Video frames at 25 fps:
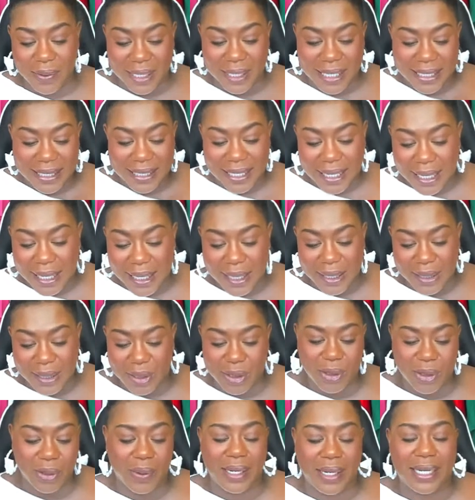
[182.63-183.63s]
So let's get
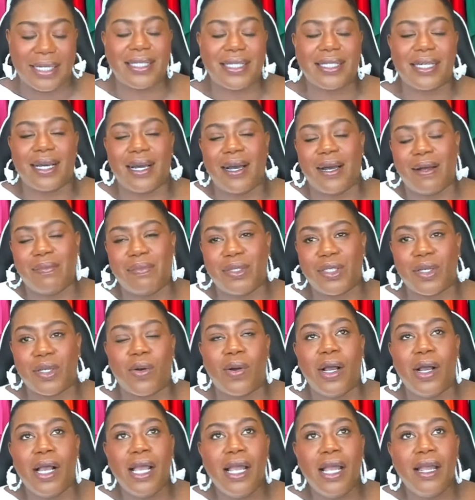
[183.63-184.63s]
into it.
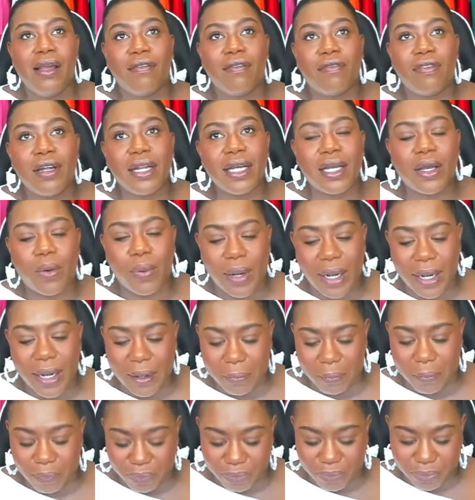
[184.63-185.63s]
So really
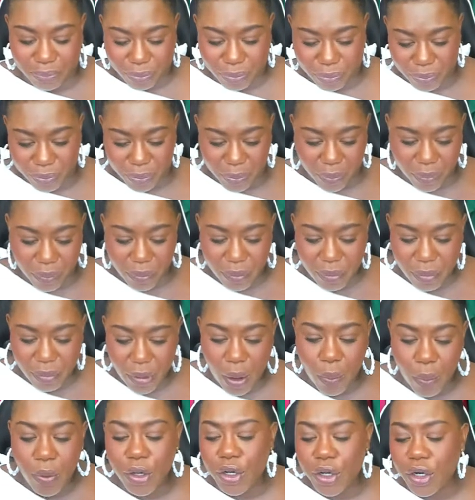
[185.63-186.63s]
quick,
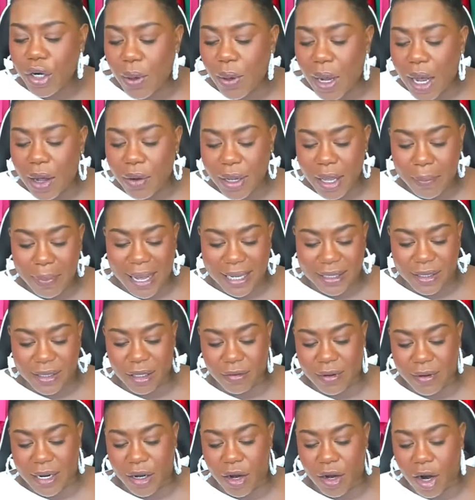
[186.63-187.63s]
well, you know what? I'll get back
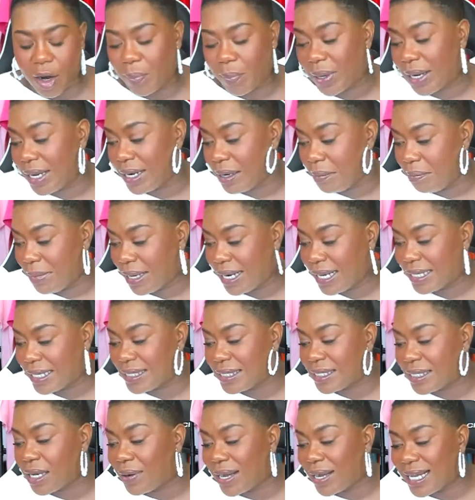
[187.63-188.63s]
to the red carpet in a
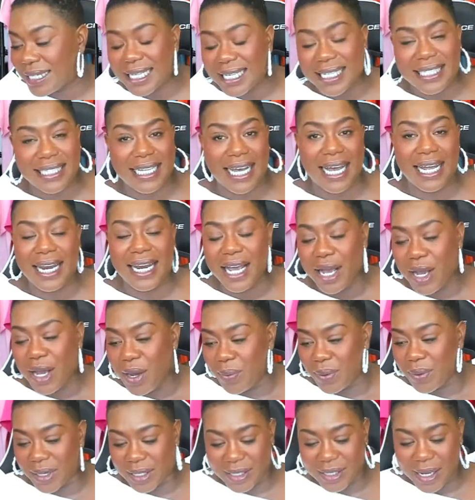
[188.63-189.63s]
minute. So, as I said,
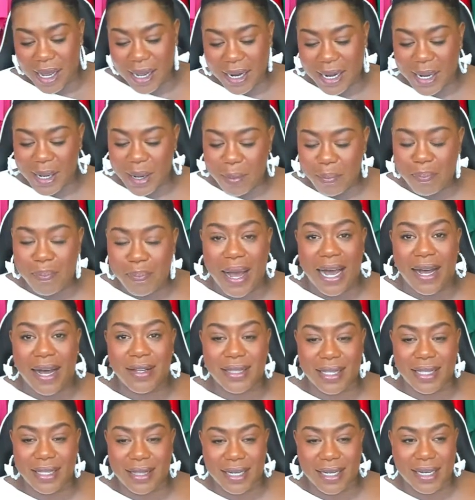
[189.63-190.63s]
we're talking
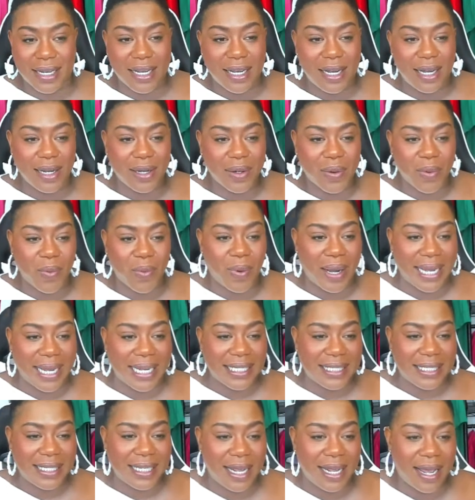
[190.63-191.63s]
about the color
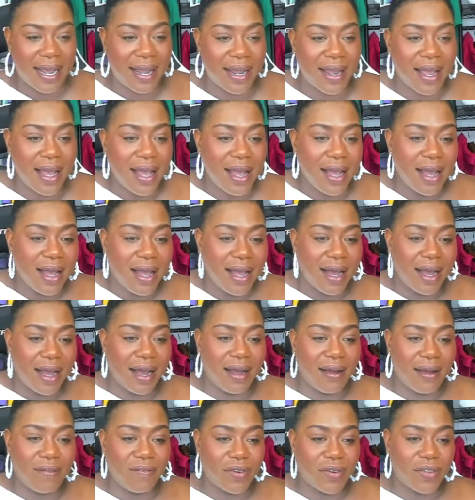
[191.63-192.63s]
white today.
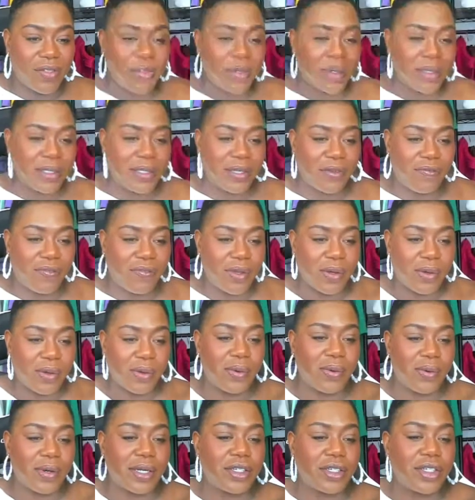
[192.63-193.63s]
For those of
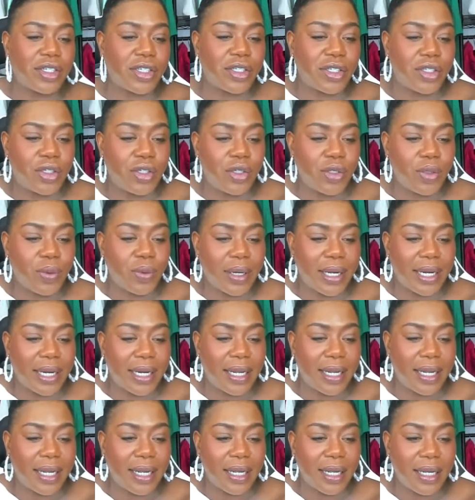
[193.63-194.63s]
you who are just
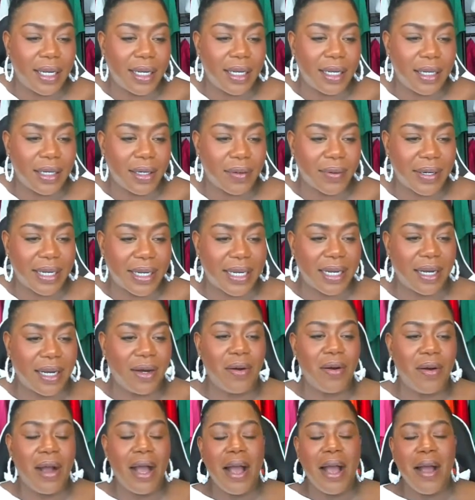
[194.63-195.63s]
joining, here we
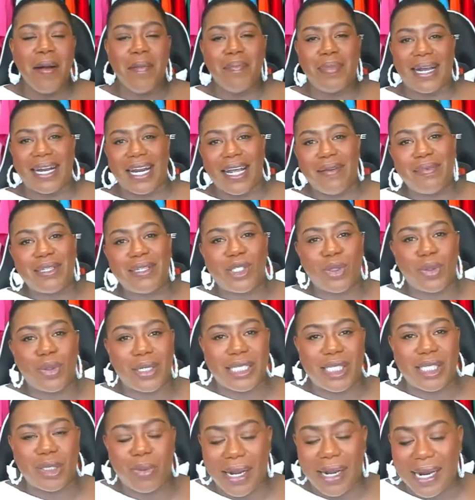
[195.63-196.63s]
go. My name is
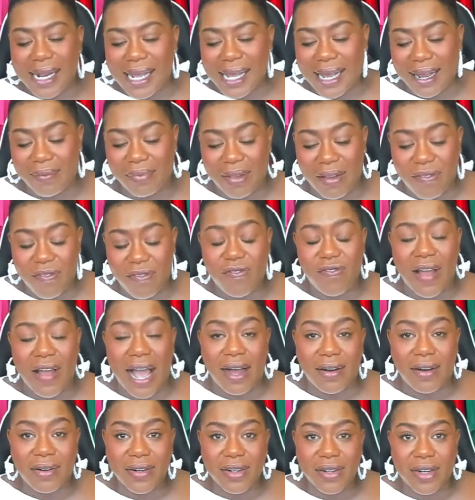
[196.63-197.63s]
Toy Sweeney. I'm the
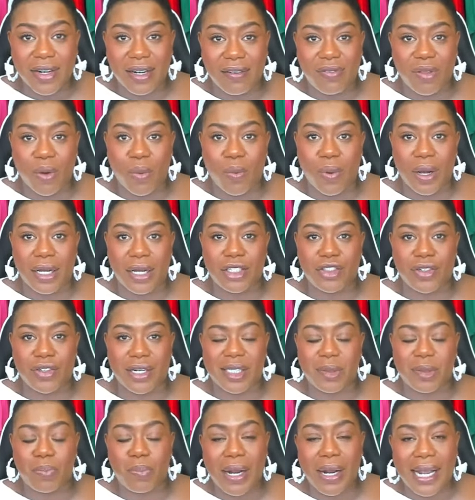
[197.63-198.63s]
founder of the Well
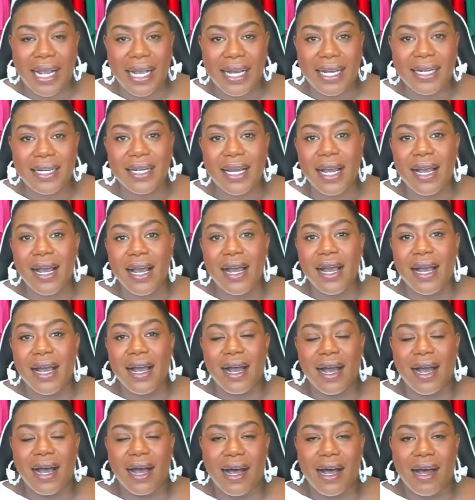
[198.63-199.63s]
Dressed brand,
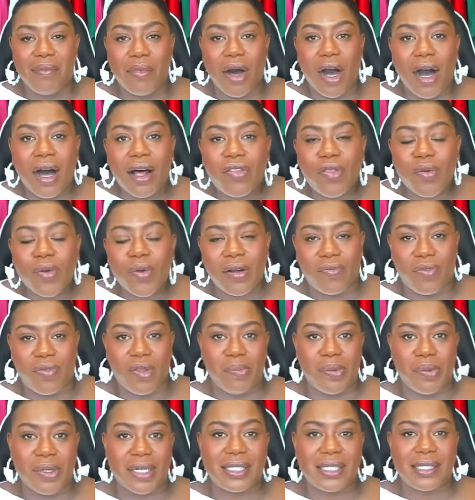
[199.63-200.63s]
author
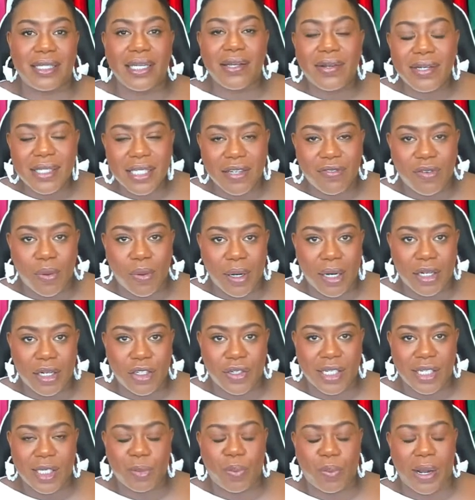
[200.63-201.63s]
of the book Secrets of a
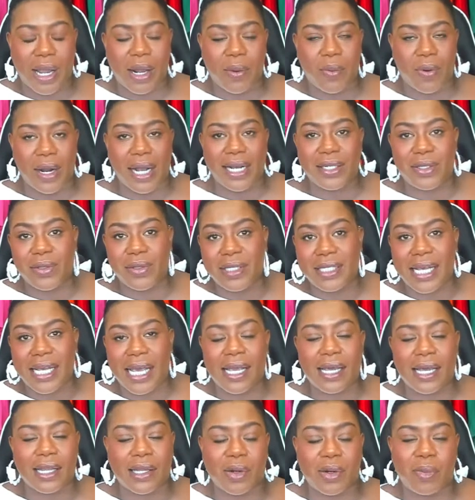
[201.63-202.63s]
Well Dressed Brand, where I do
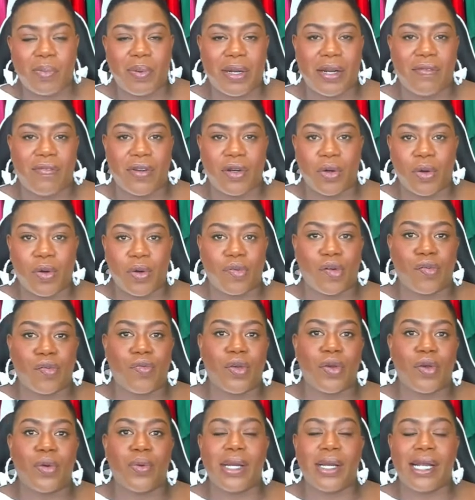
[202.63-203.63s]
take a little bit of an
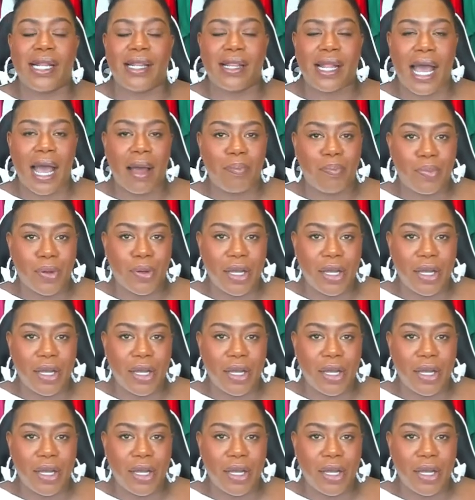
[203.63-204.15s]
overview in